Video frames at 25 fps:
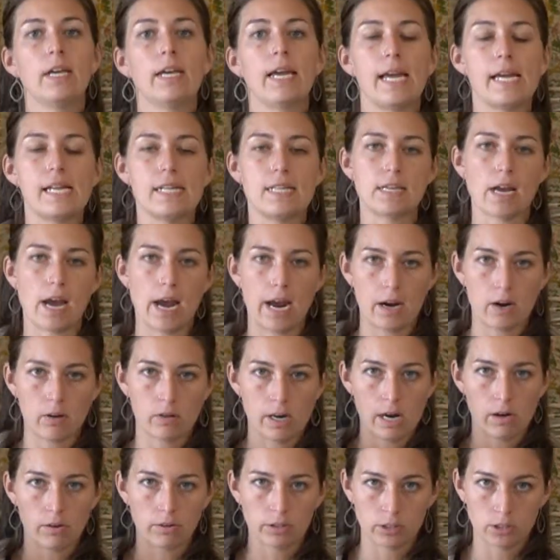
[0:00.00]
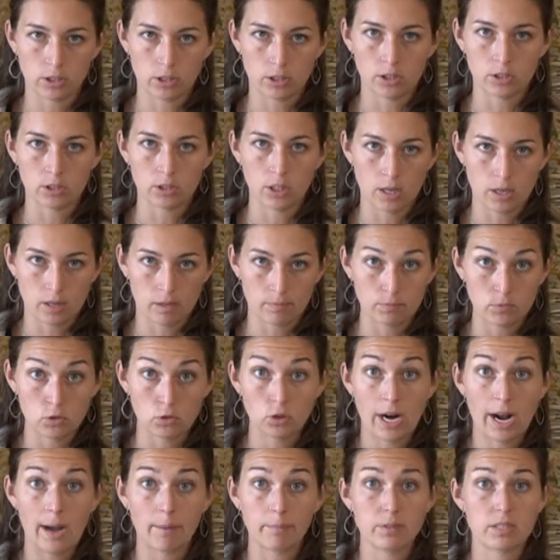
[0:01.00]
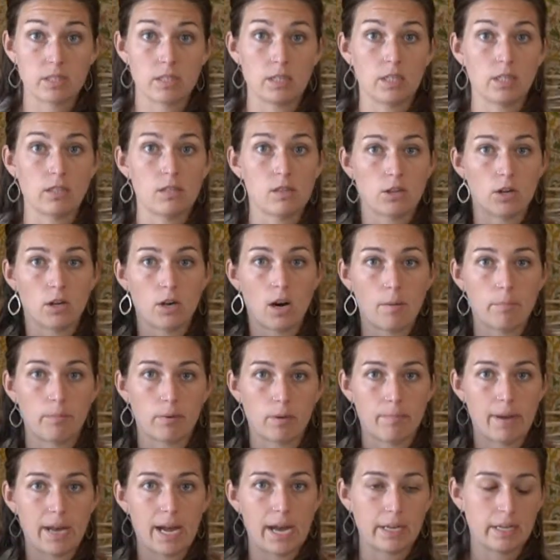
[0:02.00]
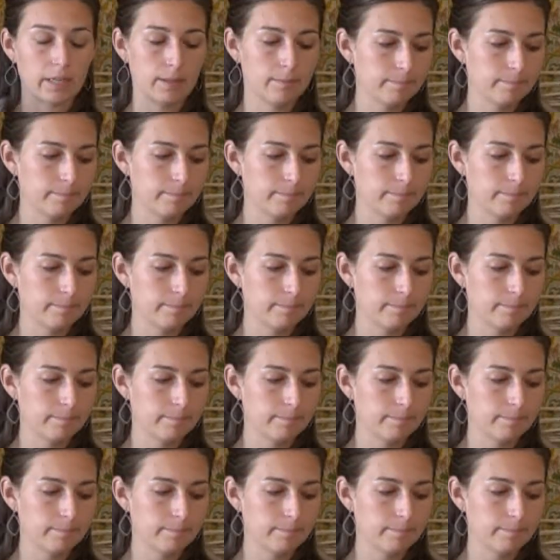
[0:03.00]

and tire out your traps in your upper back.